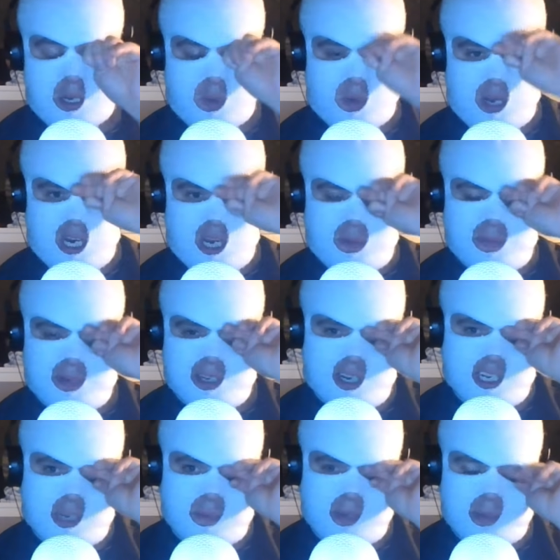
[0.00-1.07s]
walk up and
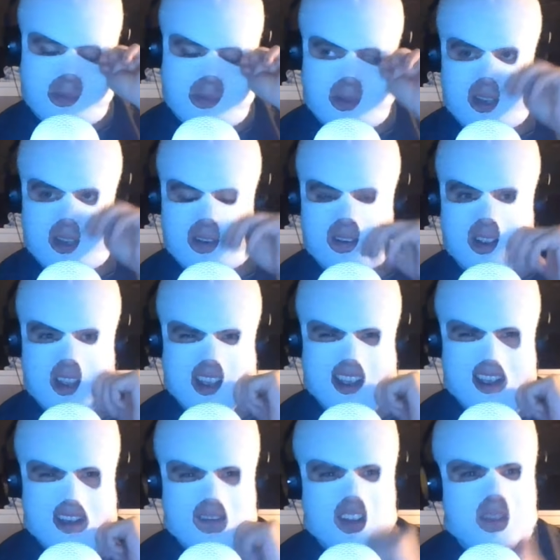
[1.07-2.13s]
talk to people, and
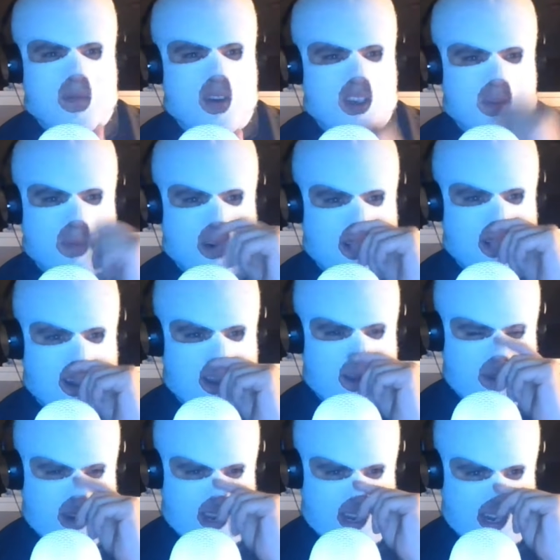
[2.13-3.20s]
for the most part I'm
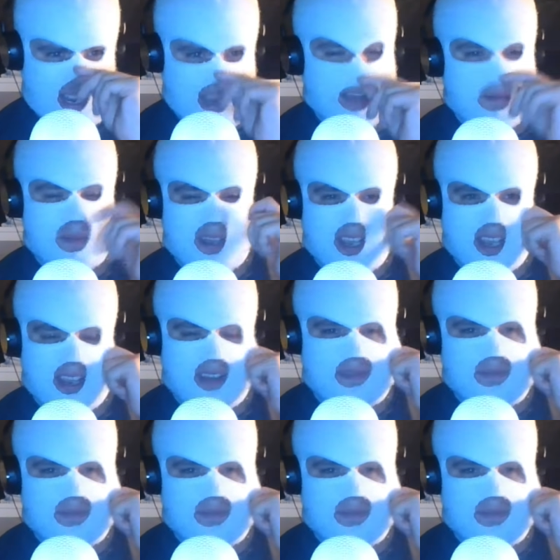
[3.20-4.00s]
kind of happy